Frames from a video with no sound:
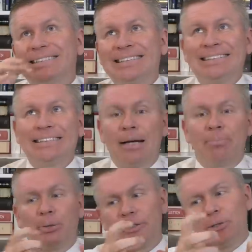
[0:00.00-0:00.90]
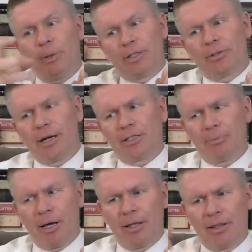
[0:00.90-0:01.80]
I'm pulled in one direction
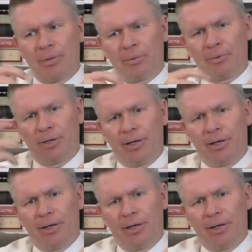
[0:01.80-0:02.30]
by the,